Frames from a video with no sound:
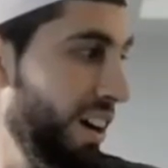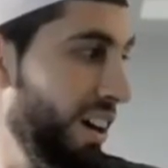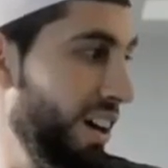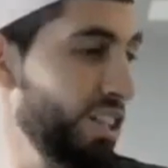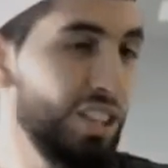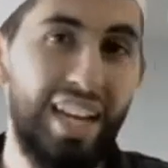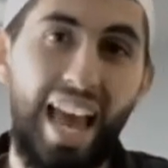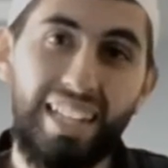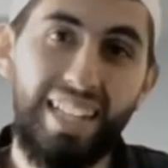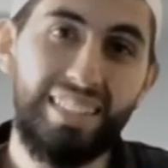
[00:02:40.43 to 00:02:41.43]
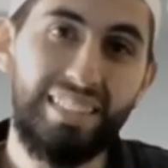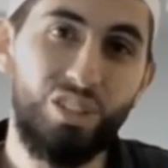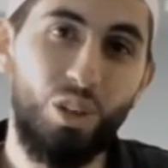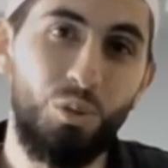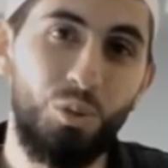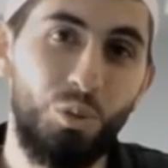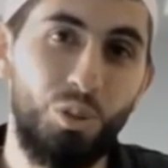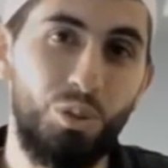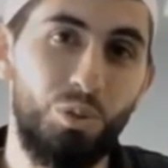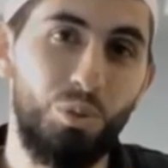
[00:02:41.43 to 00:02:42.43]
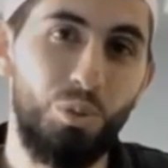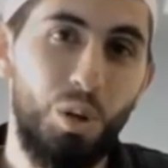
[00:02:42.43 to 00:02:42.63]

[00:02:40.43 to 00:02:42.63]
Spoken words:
So you can act like this is all new to you,